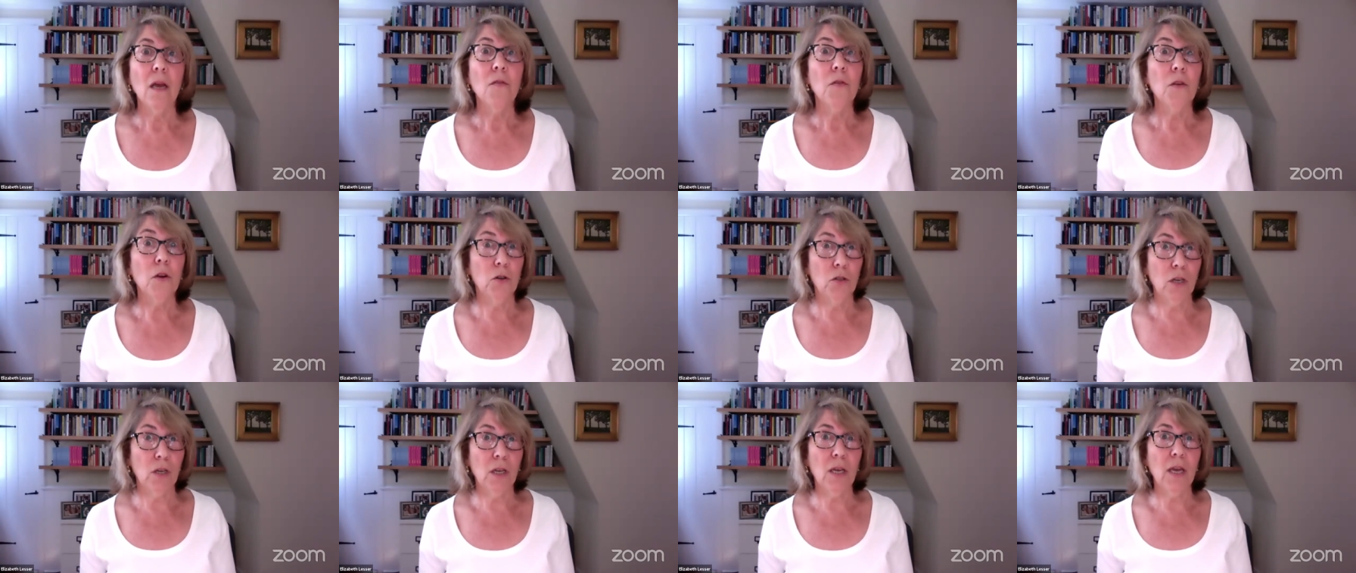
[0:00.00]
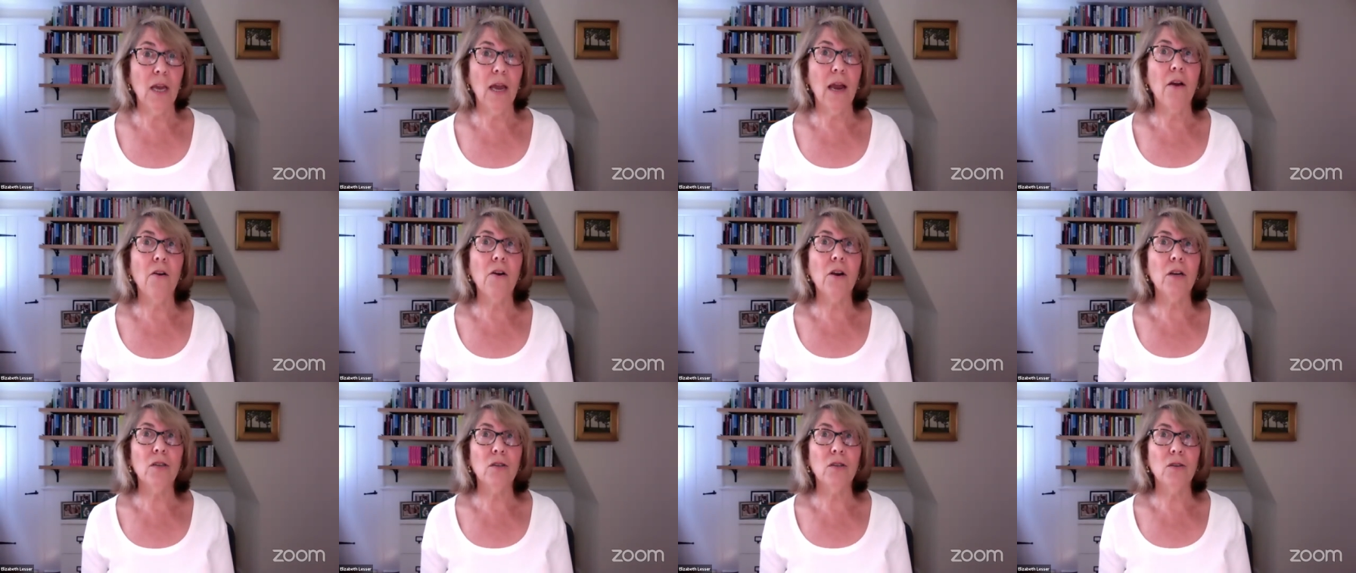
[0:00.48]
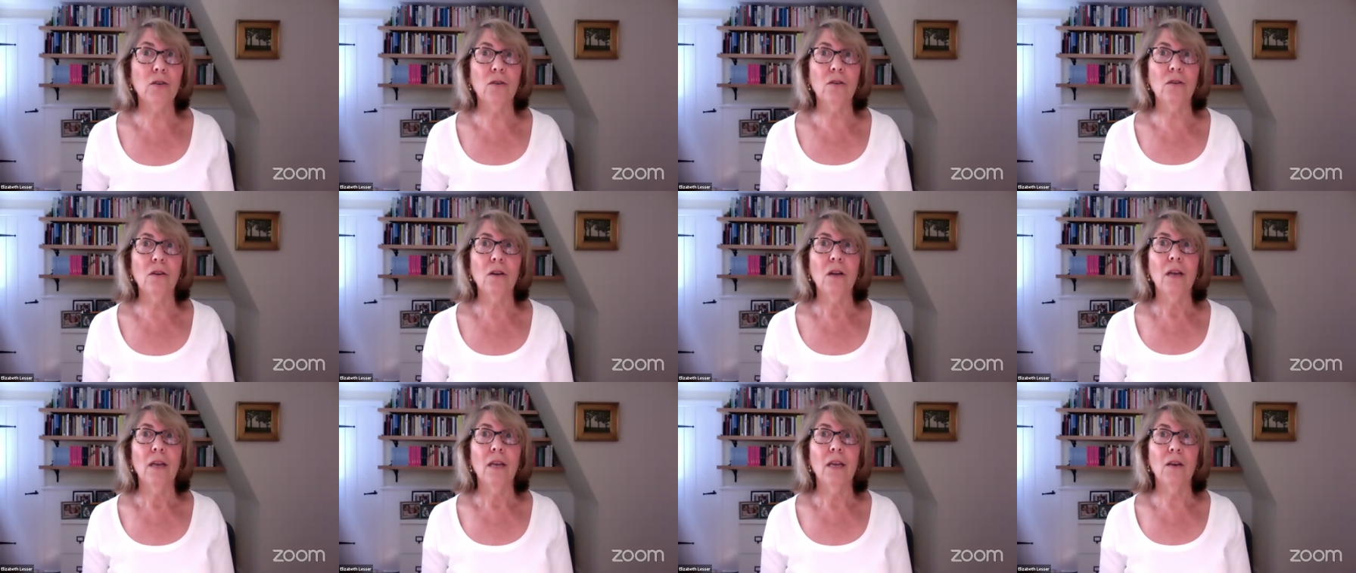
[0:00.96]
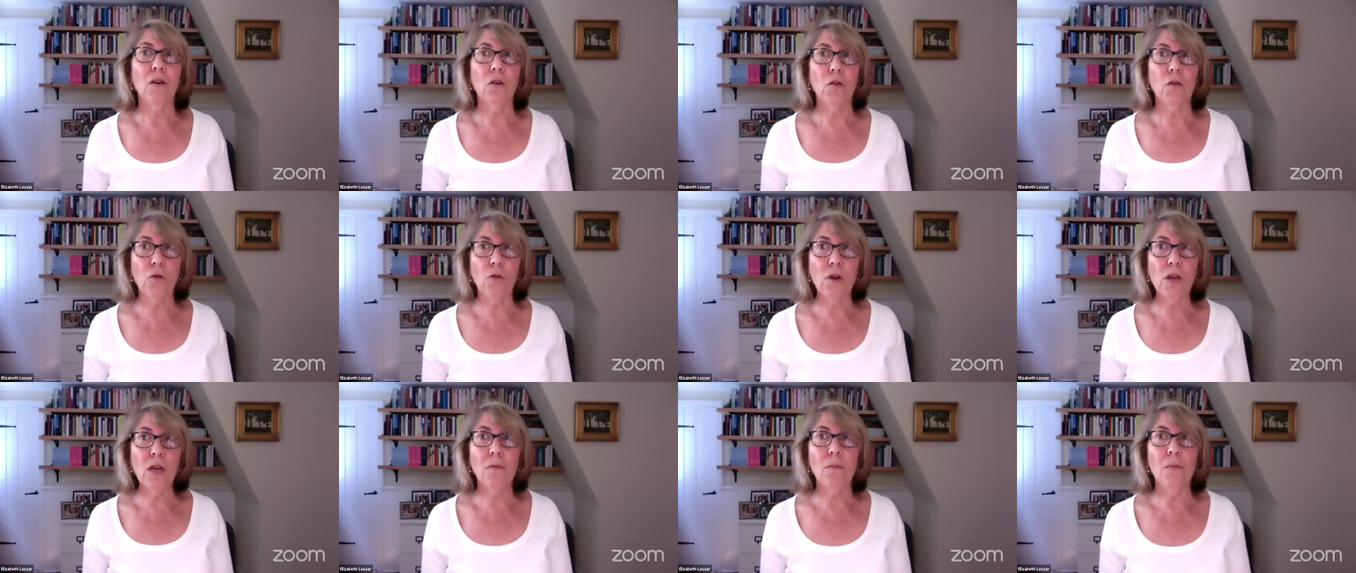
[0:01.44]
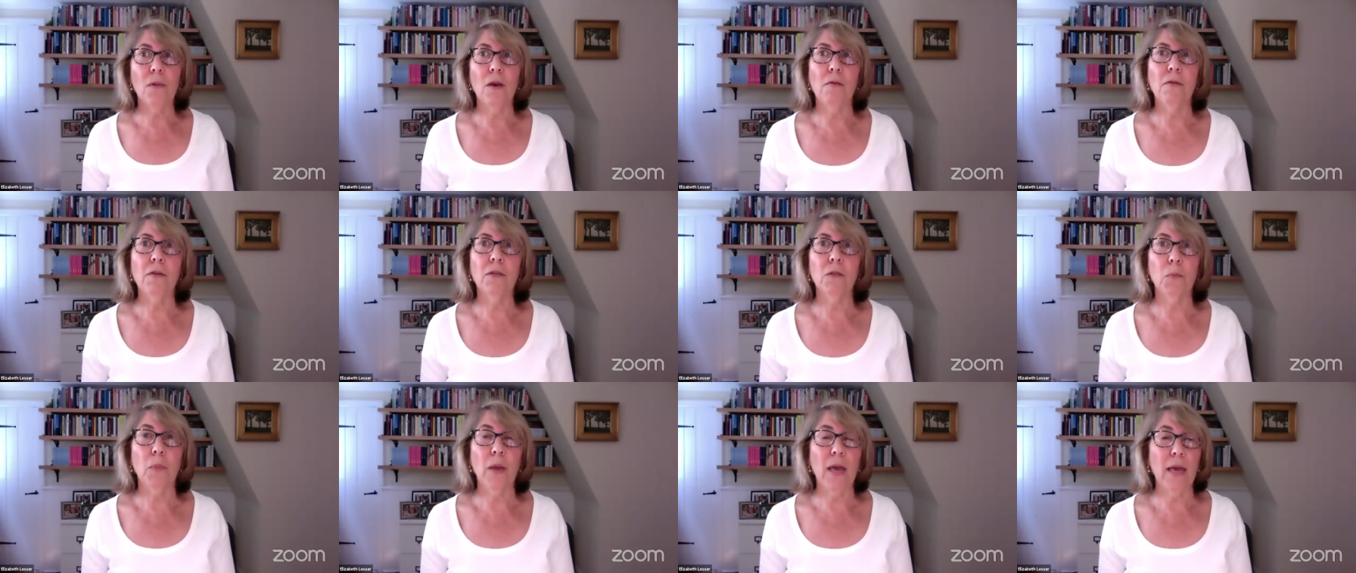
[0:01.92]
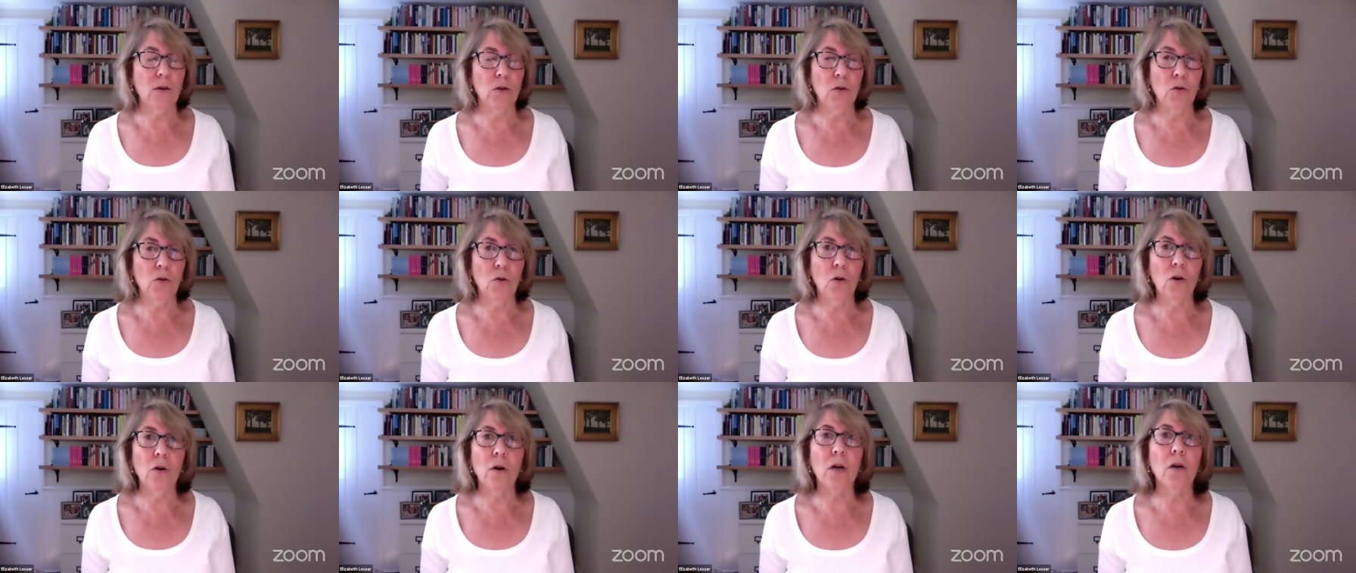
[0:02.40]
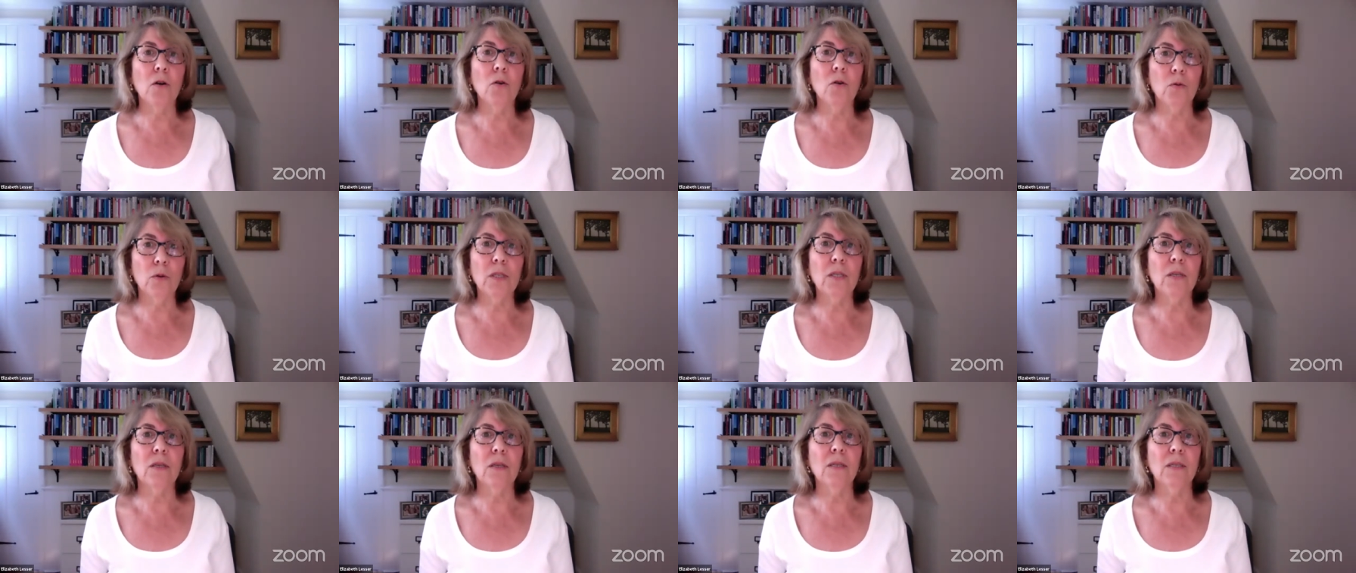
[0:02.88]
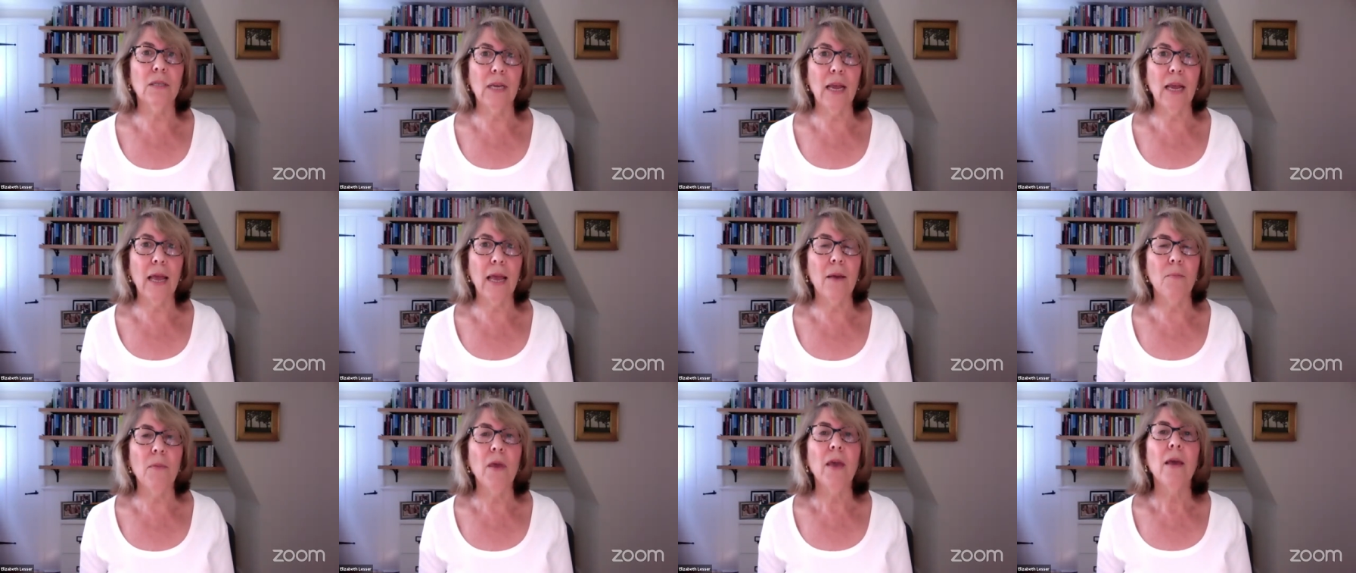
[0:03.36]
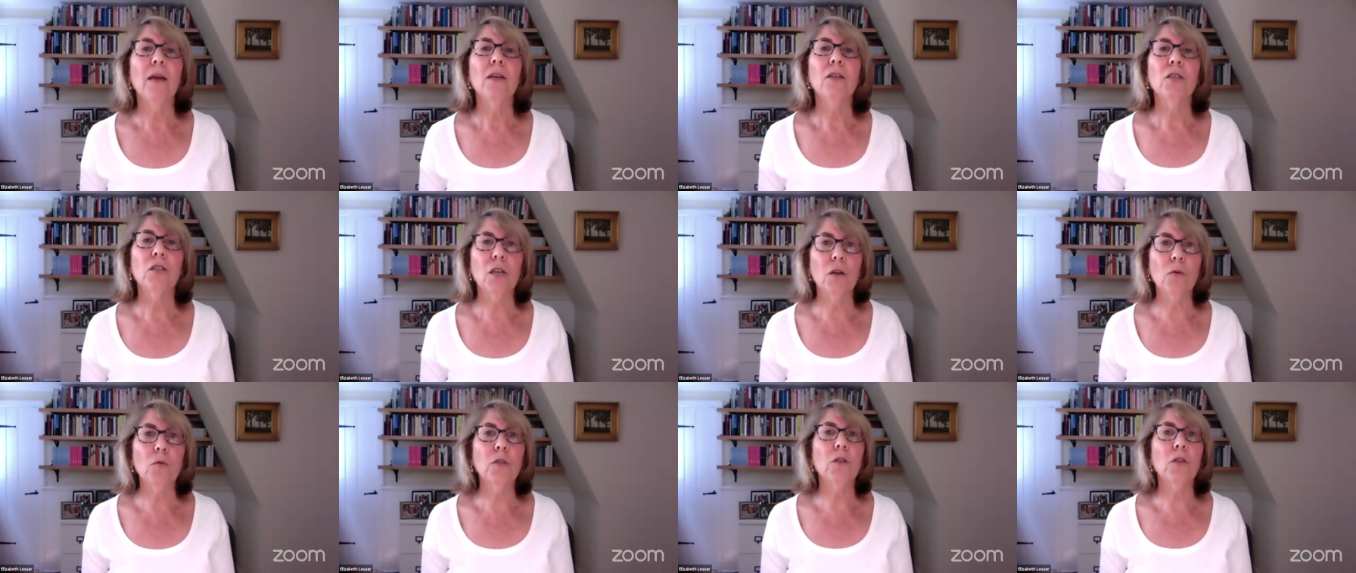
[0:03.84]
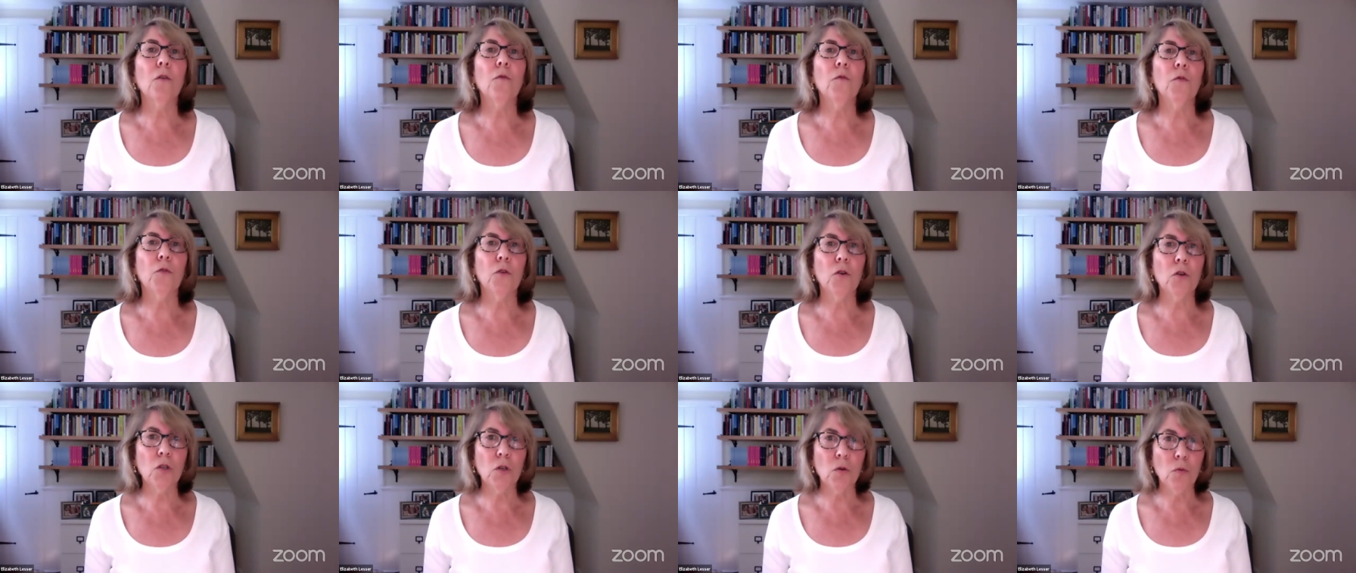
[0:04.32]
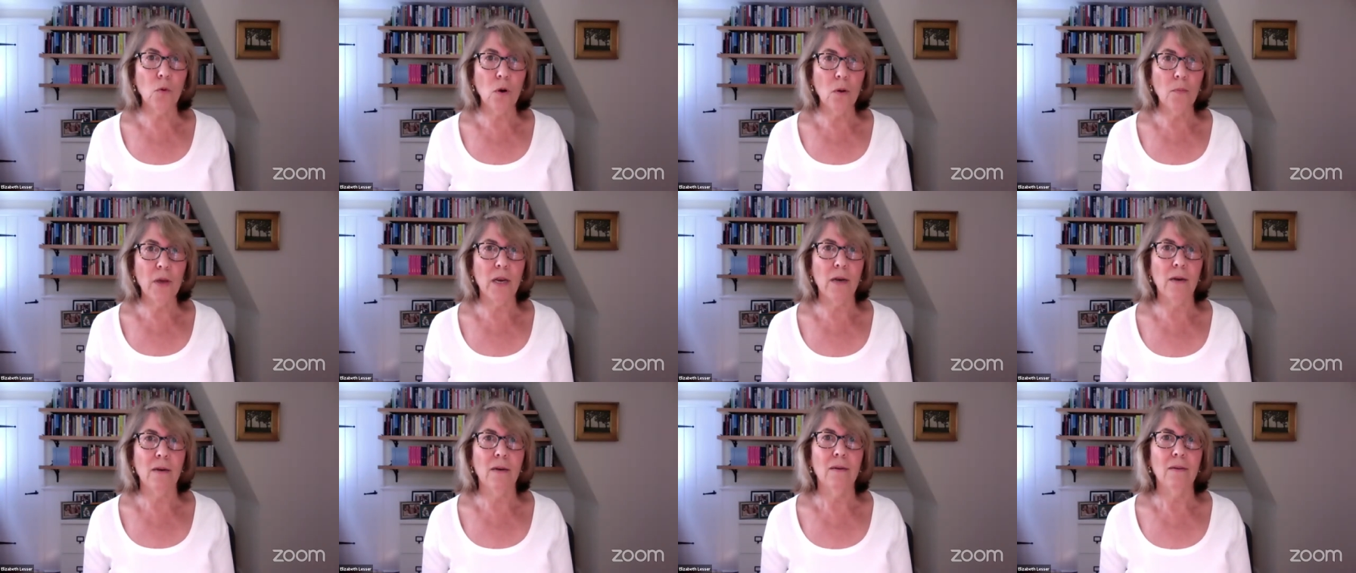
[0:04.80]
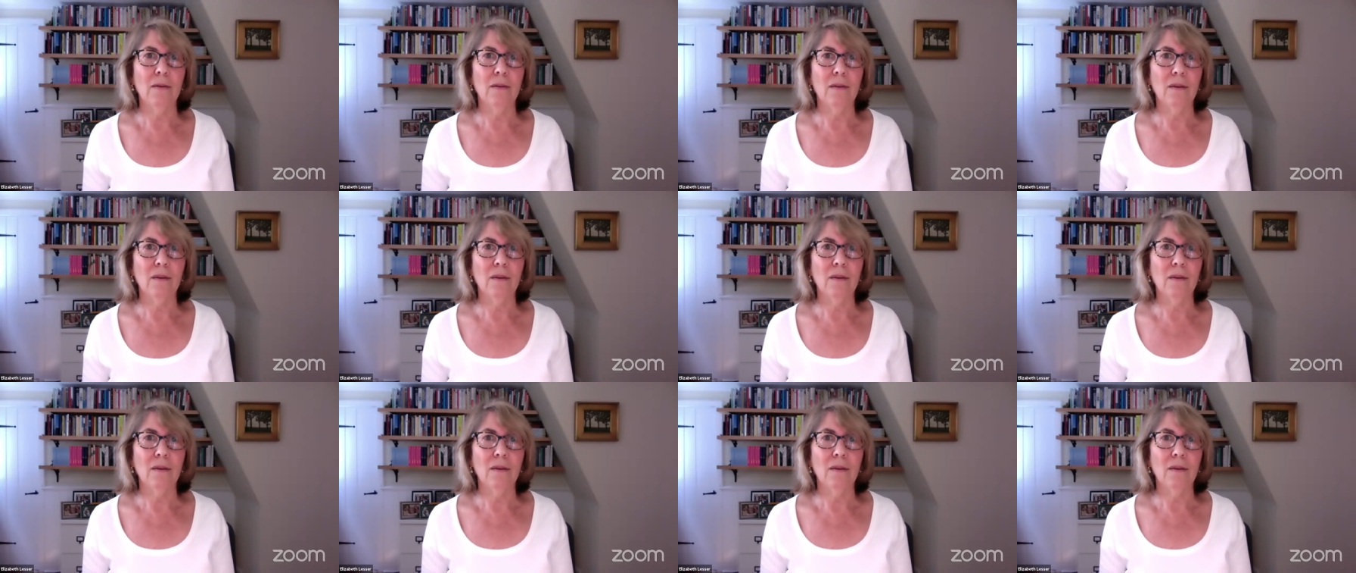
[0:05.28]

There's a character in Greek myths, Pandora, who is the same. She was the first woman.